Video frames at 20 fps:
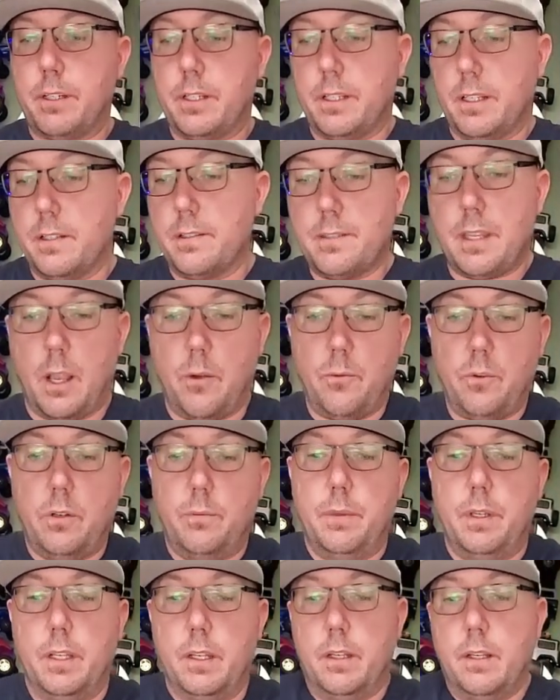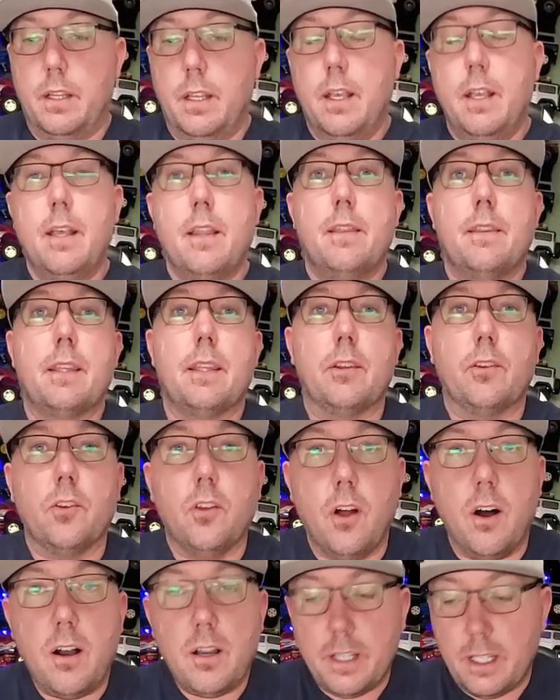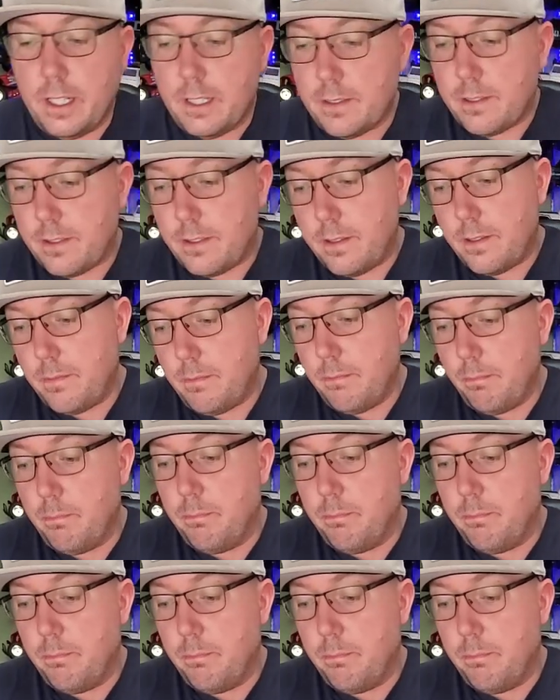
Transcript: because that would have been the longest,